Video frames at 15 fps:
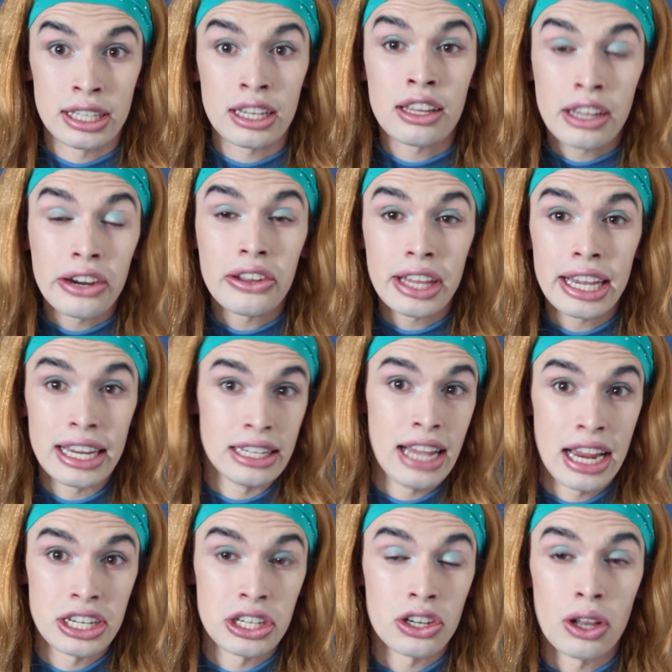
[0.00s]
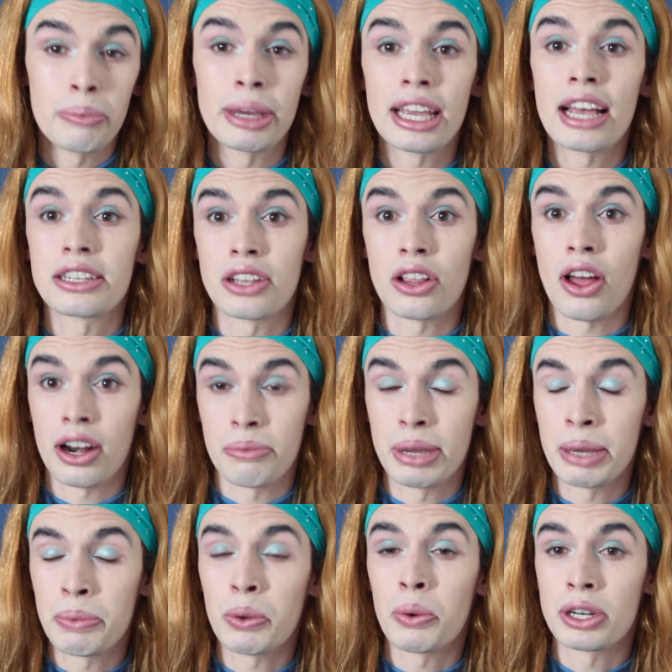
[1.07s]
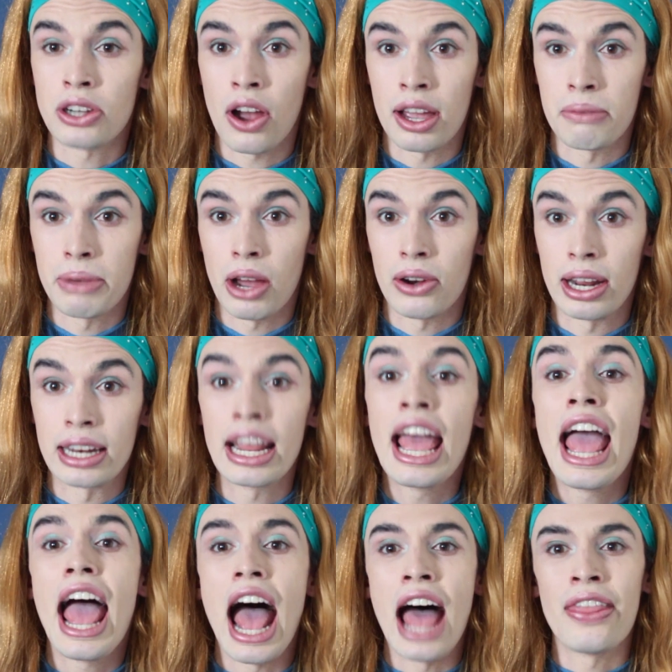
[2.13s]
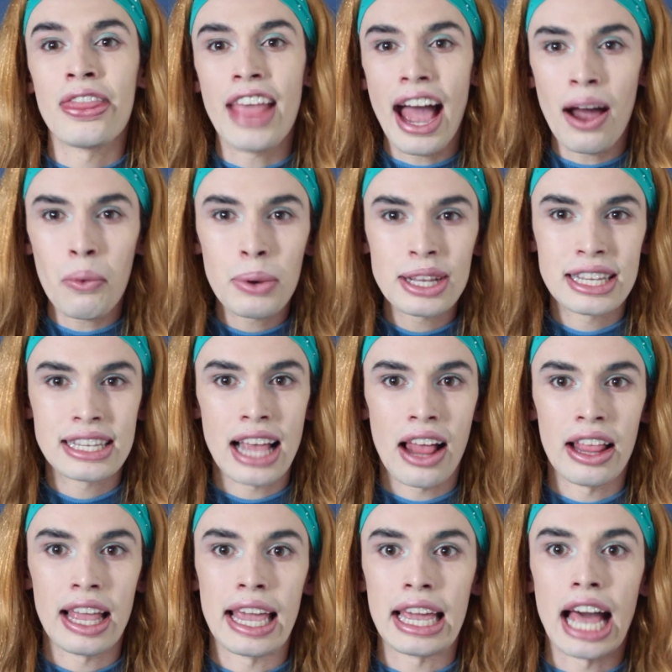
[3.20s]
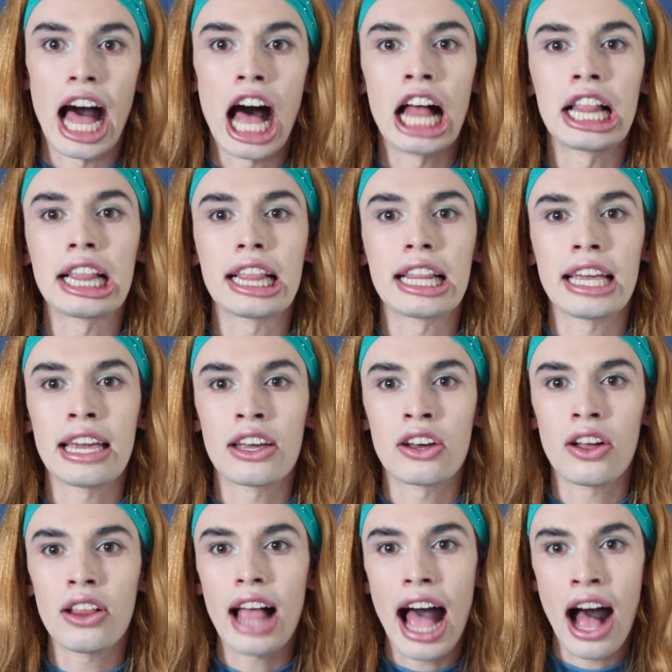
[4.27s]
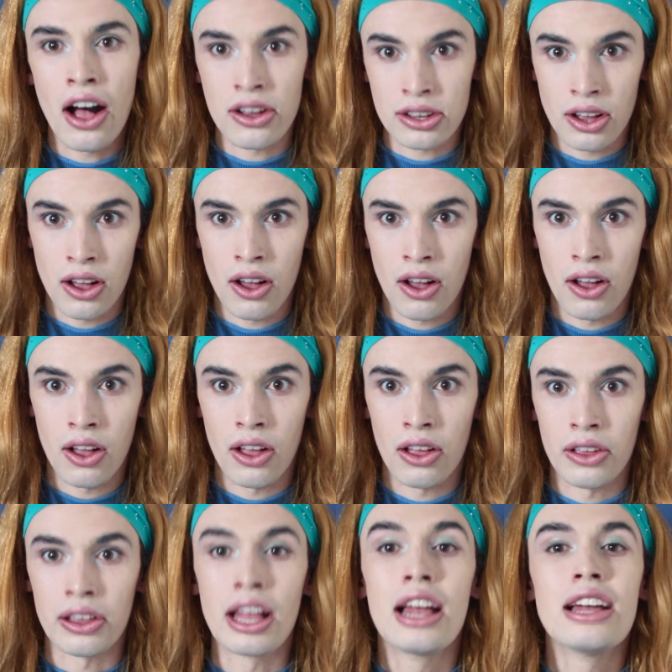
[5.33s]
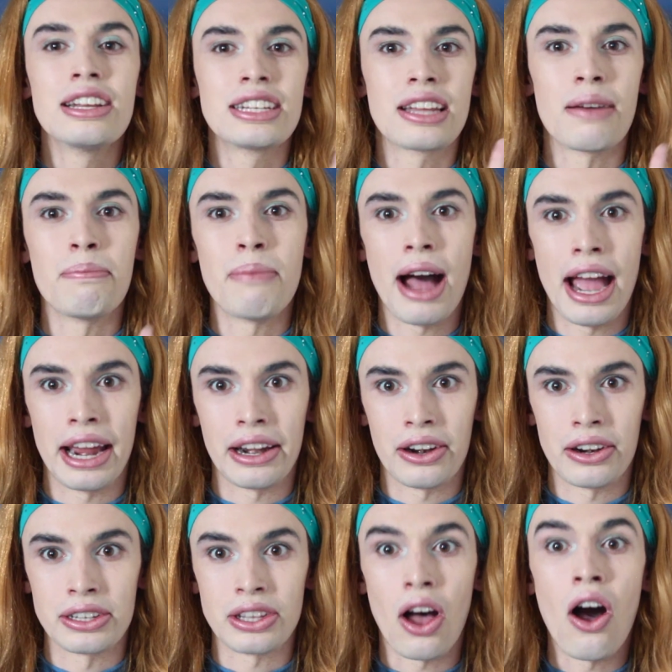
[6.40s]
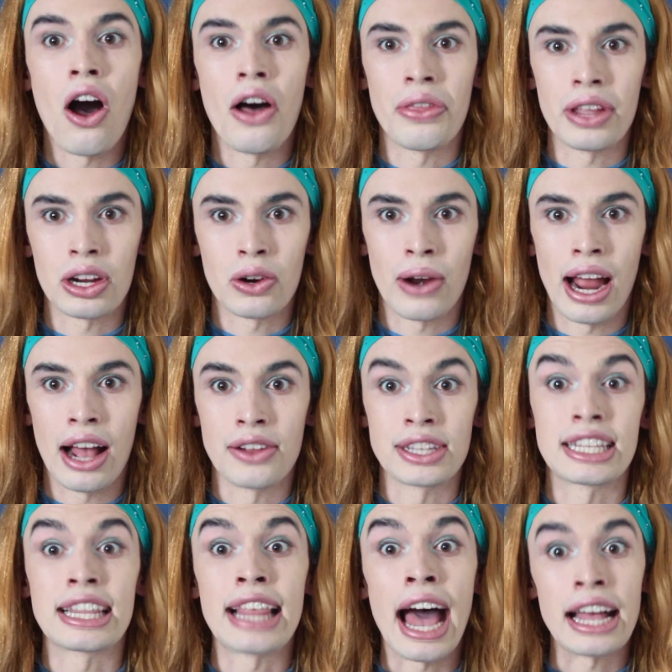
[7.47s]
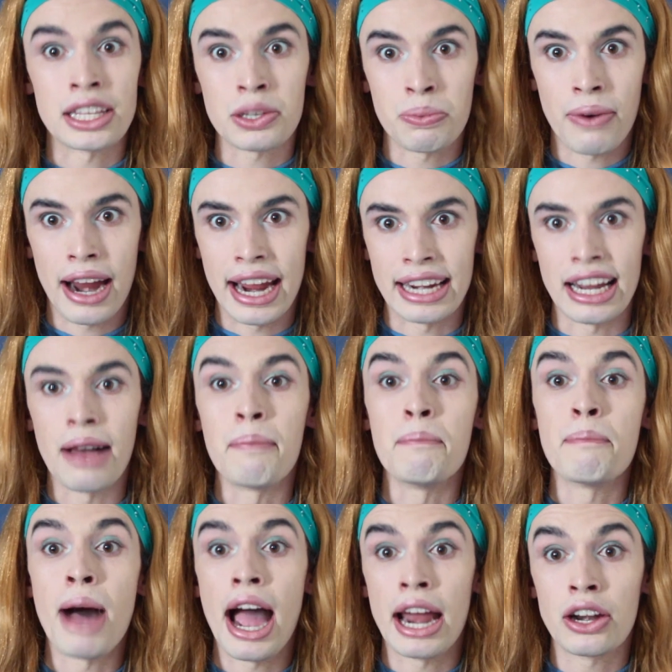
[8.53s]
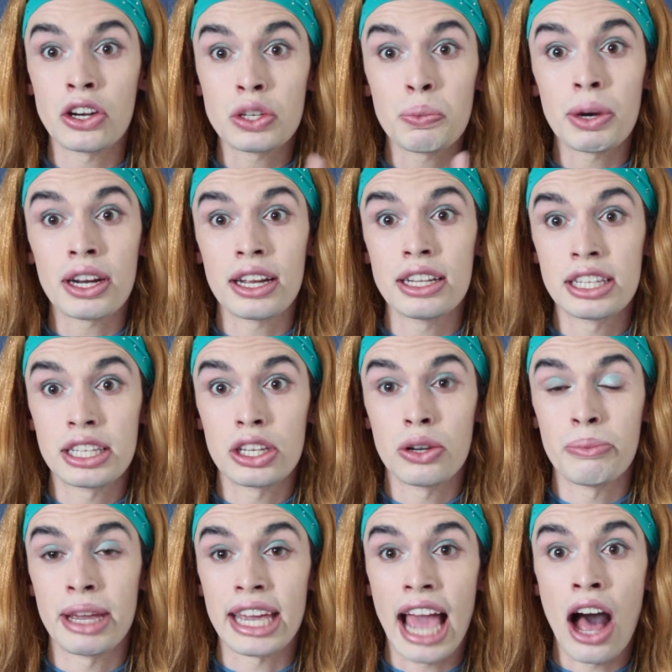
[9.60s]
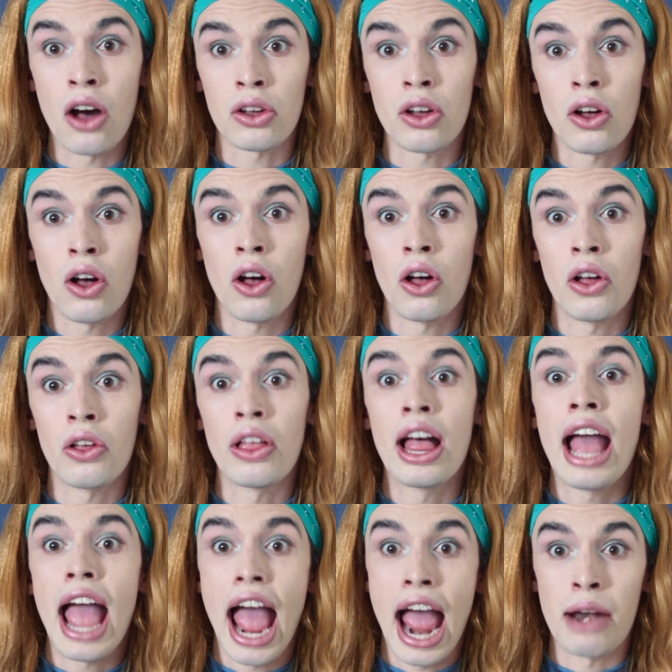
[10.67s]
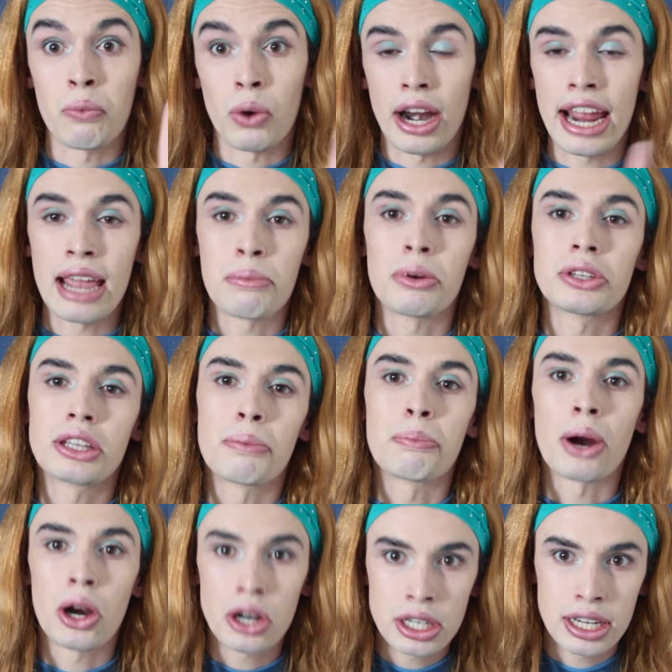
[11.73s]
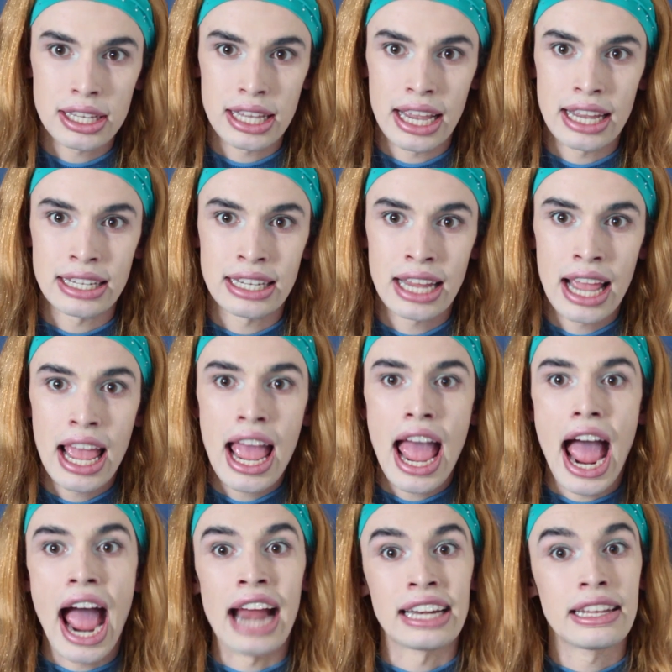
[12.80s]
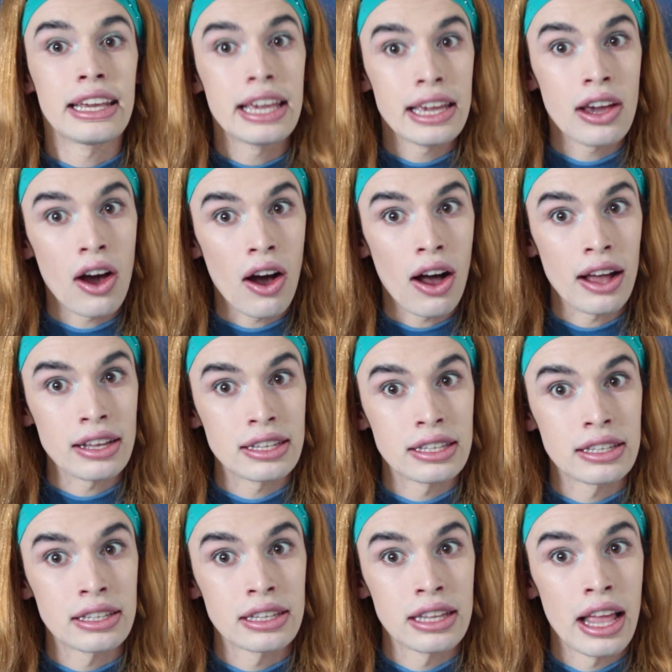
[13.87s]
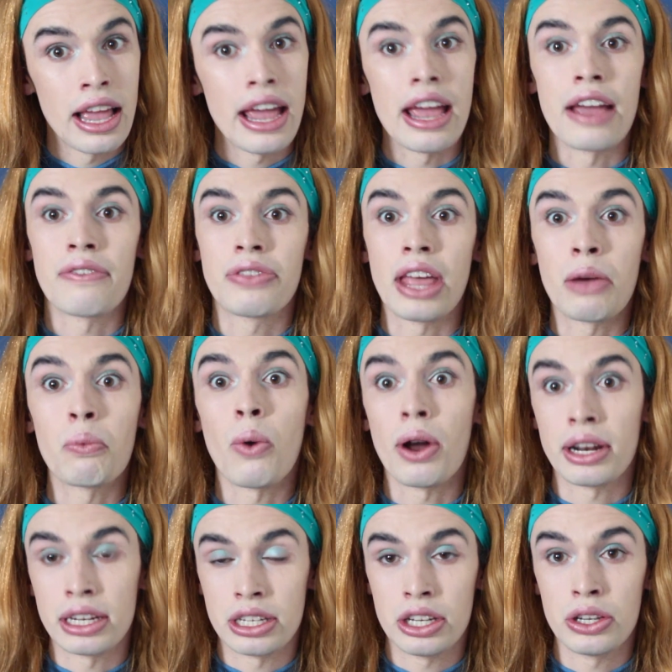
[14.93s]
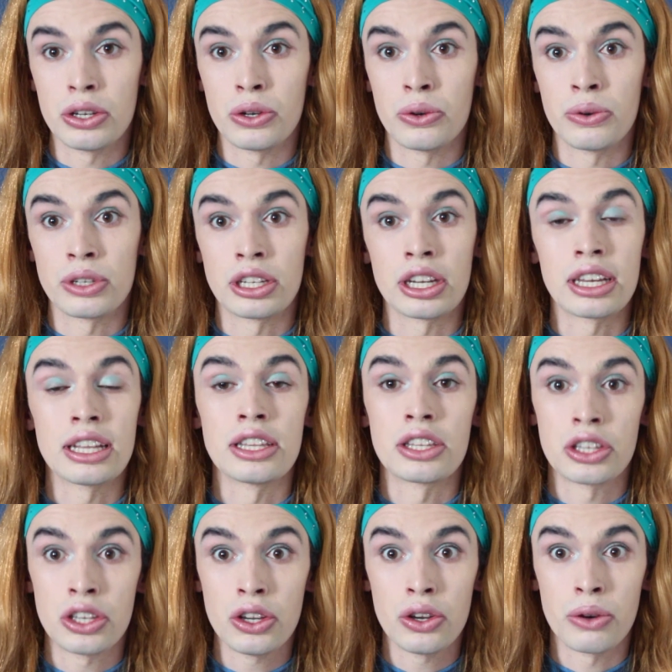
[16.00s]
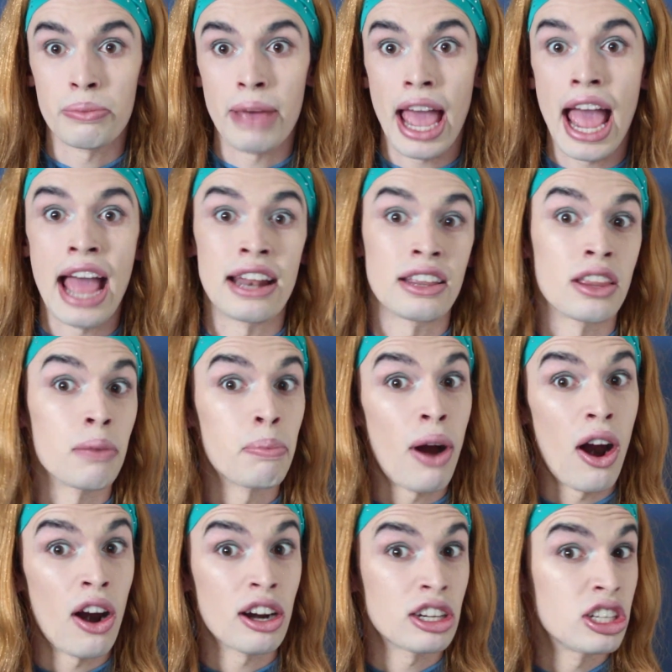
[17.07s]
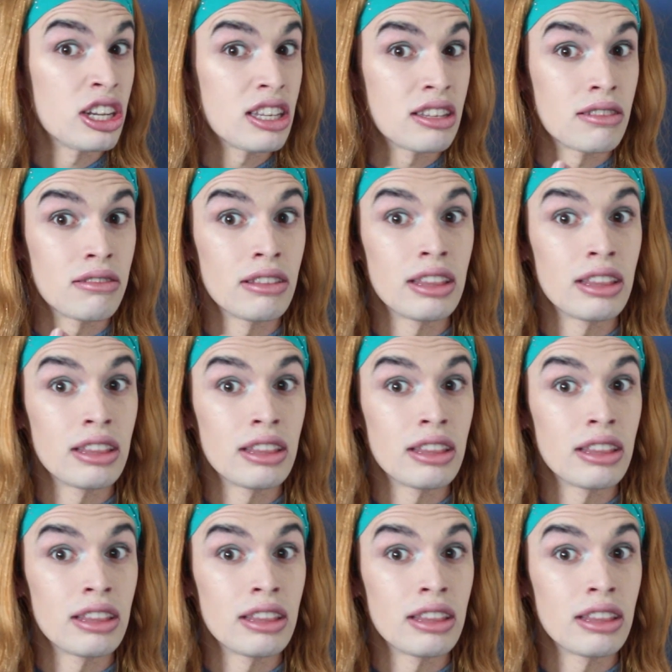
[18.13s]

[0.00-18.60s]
clearly intentional because a lot of people were talking about it. And that was selling illegal alcohol to minors on the grounds. That's right, minors were consuming alcohol and were able to purchase it at kiosks if they wanted to consume, and the park just